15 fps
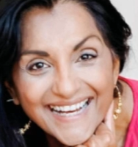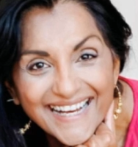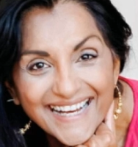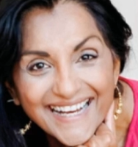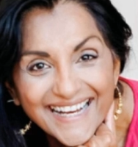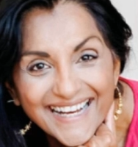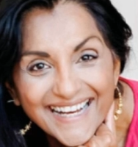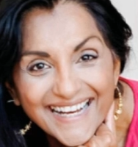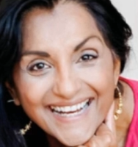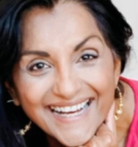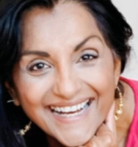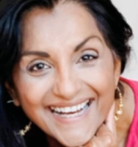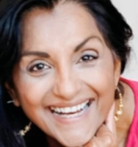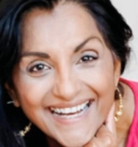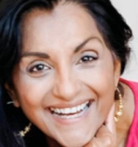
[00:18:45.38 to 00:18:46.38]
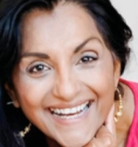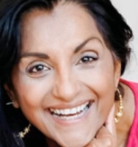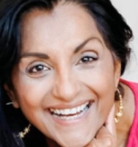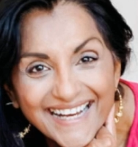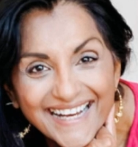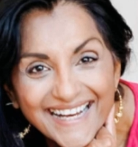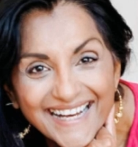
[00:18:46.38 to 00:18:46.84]

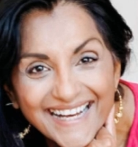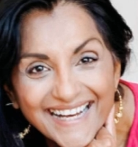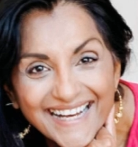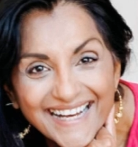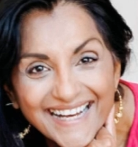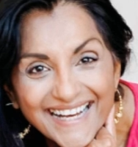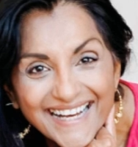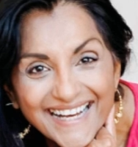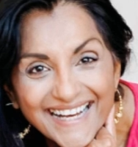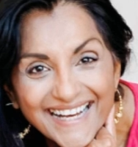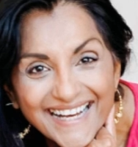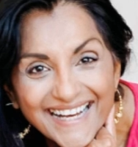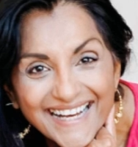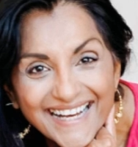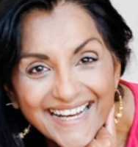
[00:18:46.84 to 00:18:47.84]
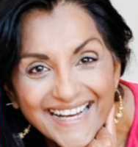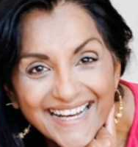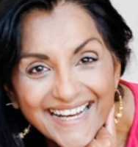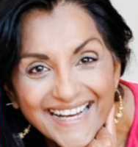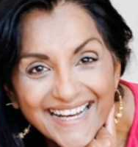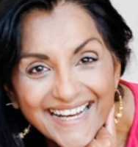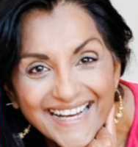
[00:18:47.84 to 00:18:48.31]

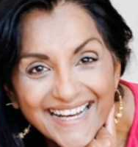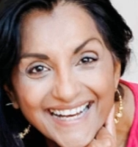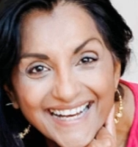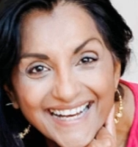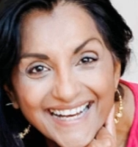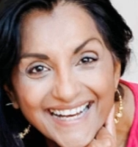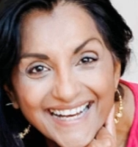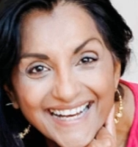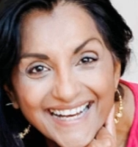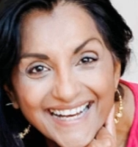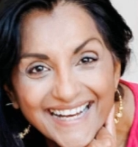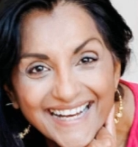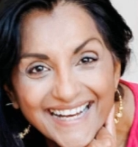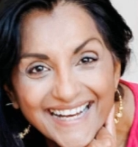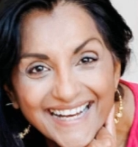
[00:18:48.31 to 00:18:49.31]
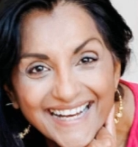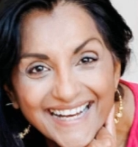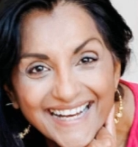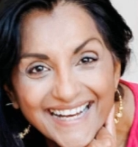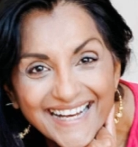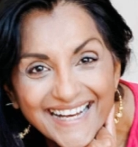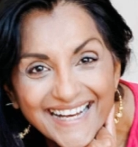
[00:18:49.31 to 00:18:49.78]

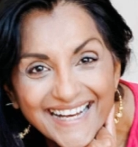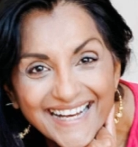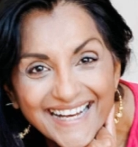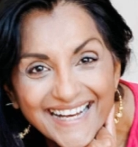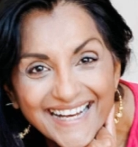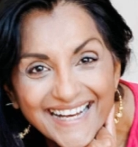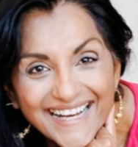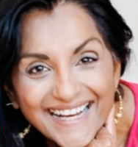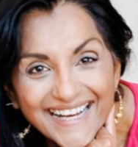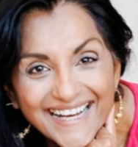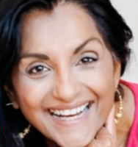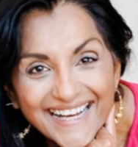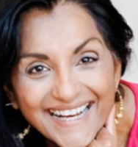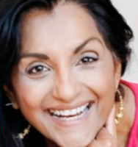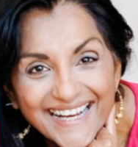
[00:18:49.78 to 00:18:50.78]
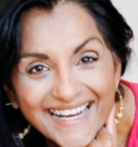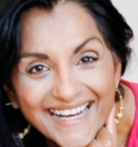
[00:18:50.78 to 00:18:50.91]
[no speech]